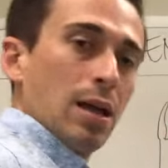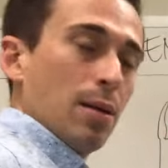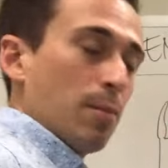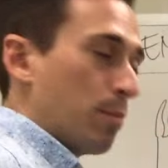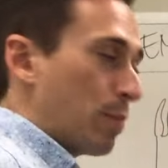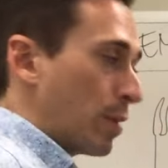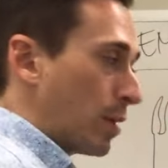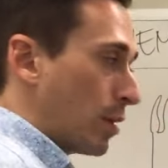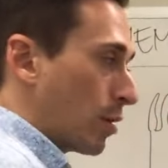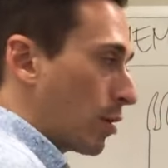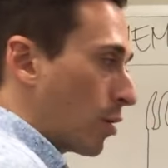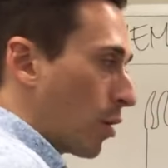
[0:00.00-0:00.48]

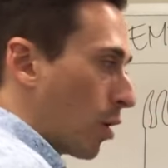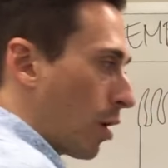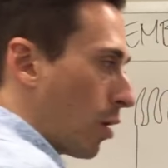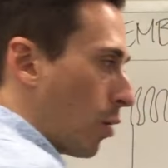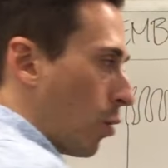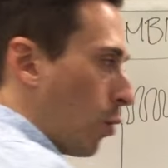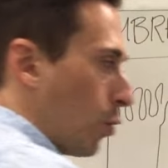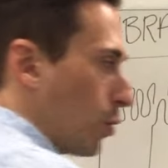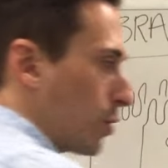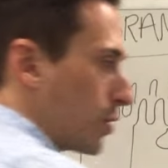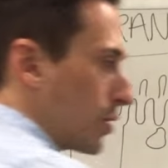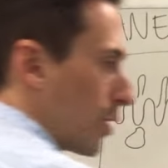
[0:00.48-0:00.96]
But you're going to
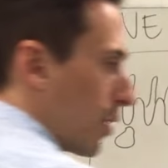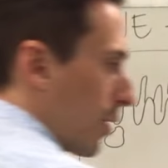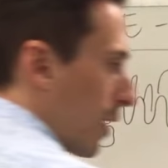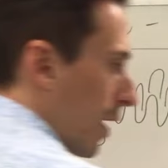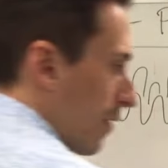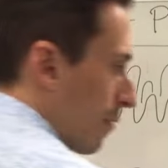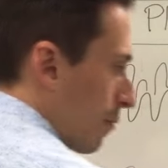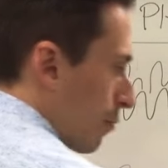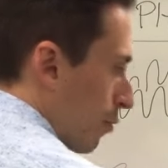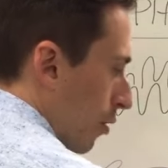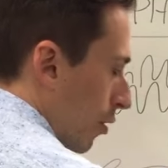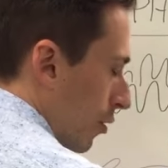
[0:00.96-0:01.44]
also
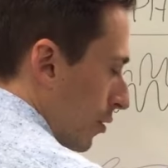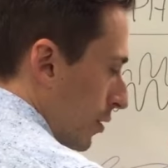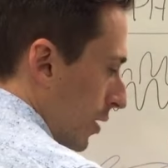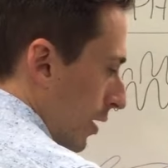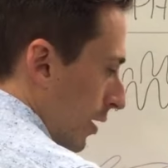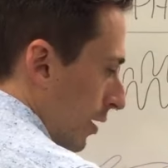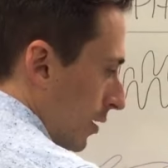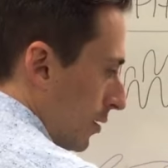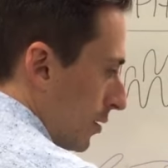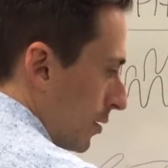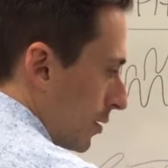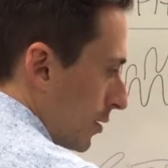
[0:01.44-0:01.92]
have
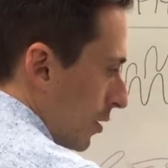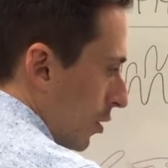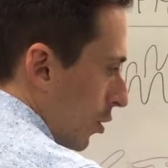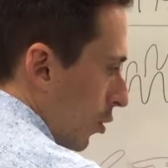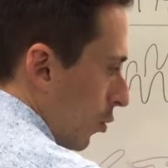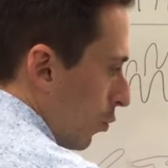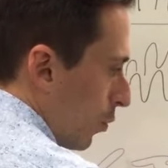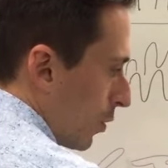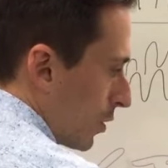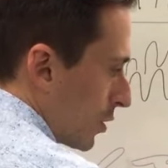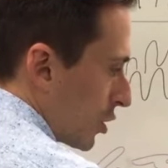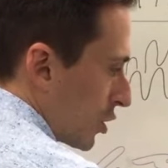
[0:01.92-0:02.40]
proteins
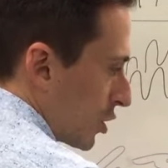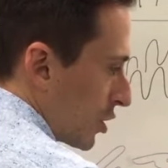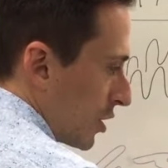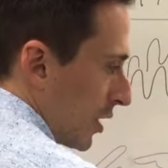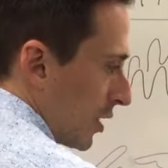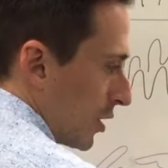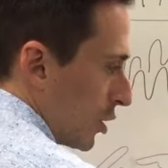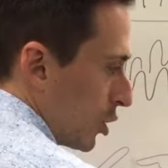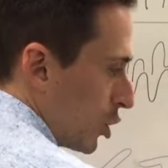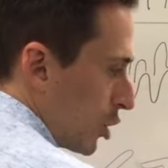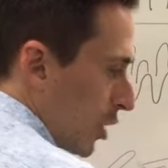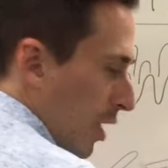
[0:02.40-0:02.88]
which
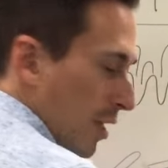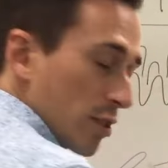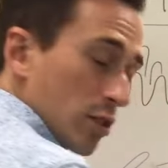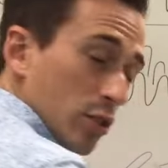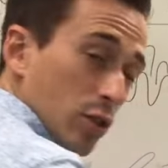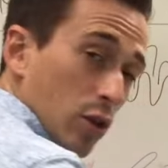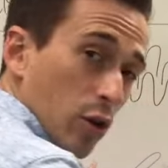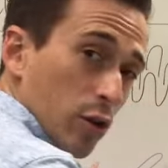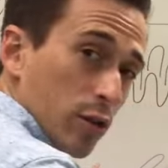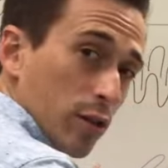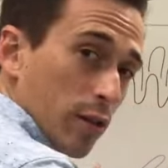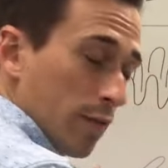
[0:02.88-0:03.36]
sit just
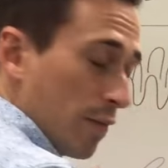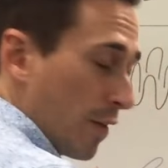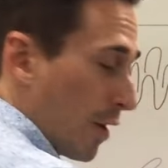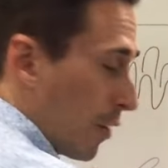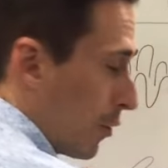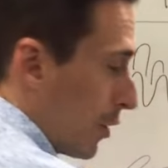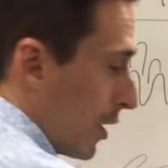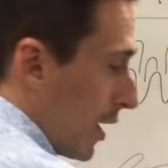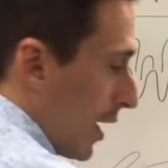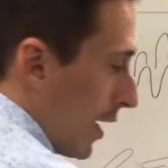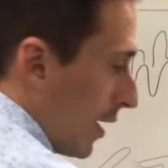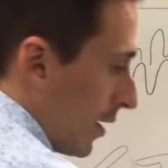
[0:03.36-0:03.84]
on the
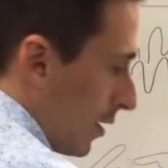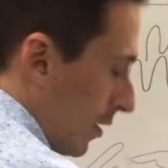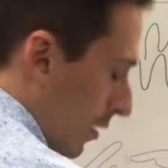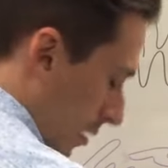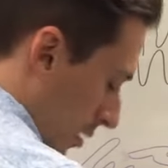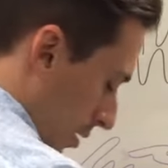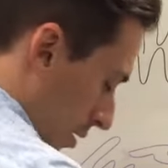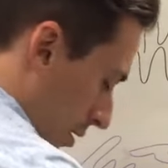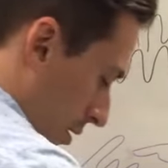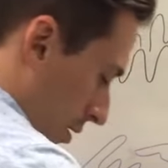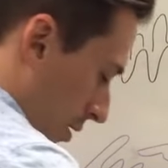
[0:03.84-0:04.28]
very end.